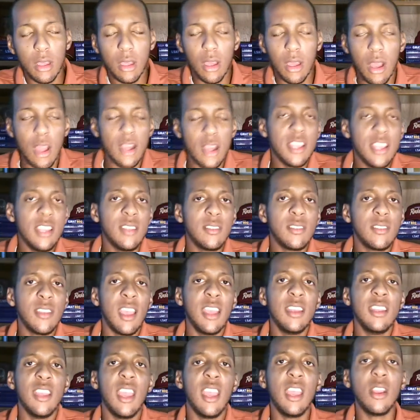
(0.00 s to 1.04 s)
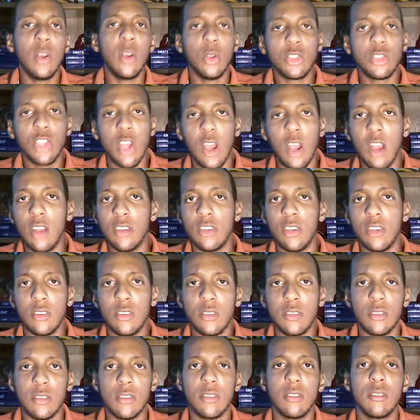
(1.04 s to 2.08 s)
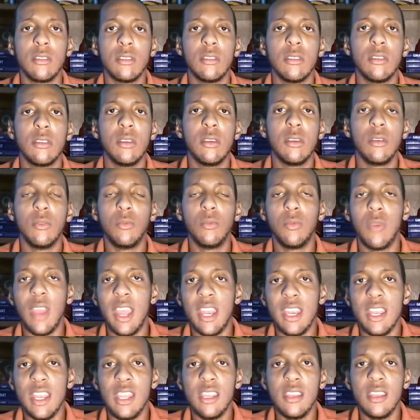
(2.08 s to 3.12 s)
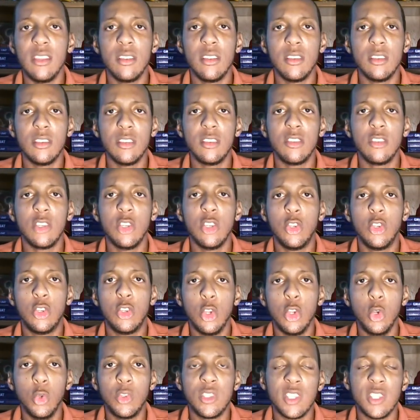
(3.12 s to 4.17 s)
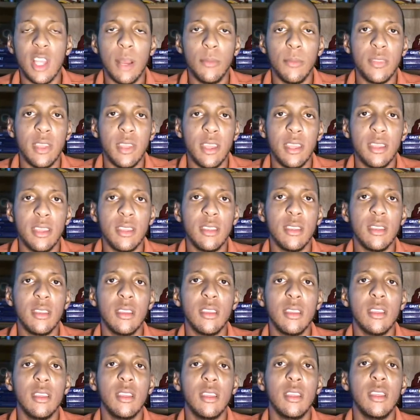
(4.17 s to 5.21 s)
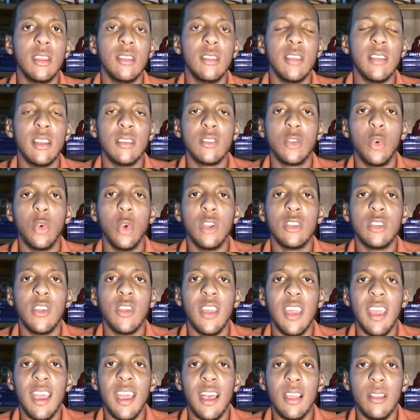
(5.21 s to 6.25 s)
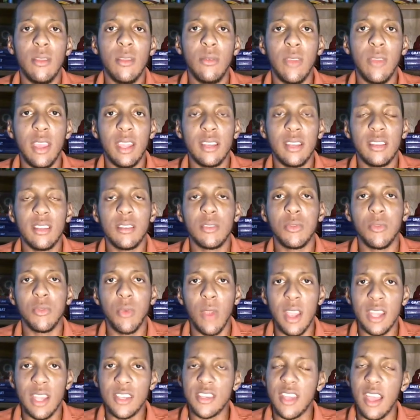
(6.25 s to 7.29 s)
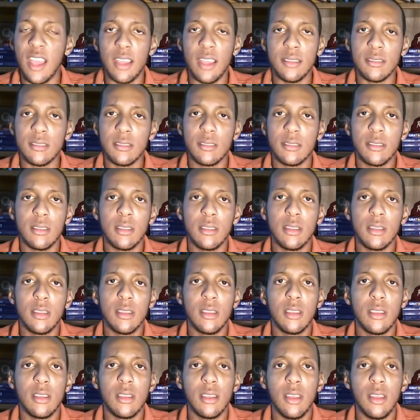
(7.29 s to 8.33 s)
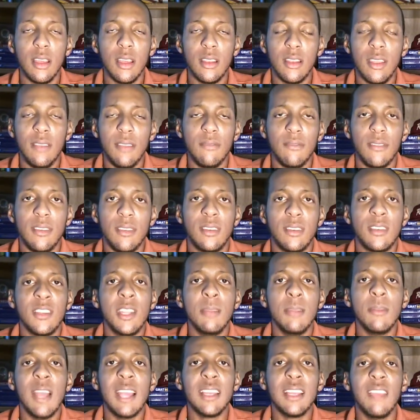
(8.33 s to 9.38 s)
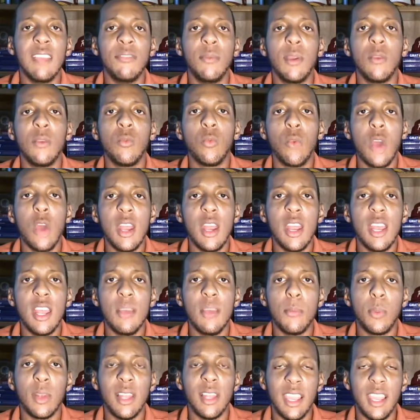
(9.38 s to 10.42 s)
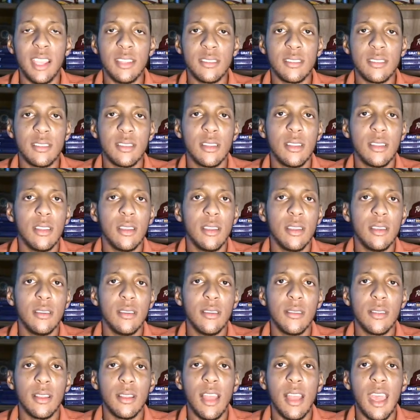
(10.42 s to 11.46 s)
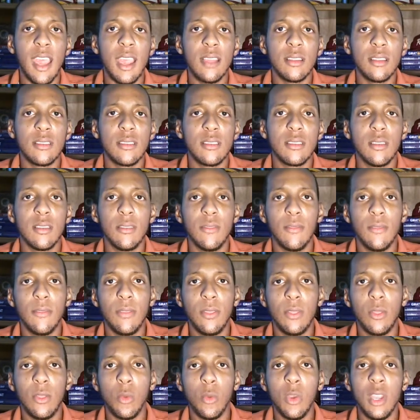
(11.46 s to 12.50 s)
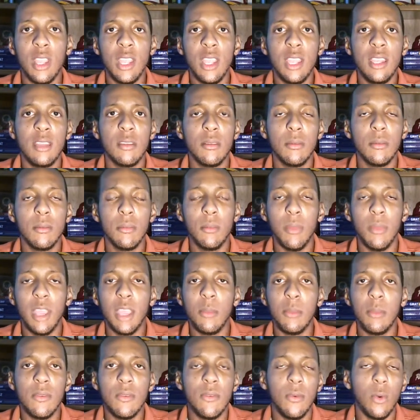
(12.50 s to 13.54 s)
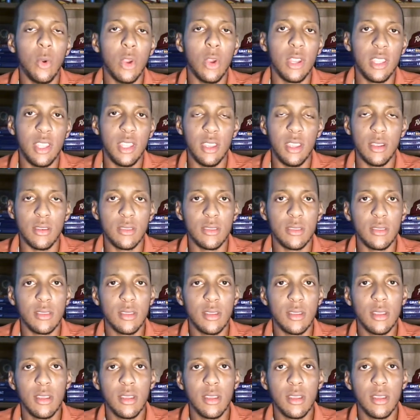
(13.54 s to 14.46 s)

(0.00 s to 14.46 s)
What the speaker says: Are these San Diego Chargers ready to do something that is going to elevate this franchise? They seem like they've been running in place for the last 3, maybe 4 years.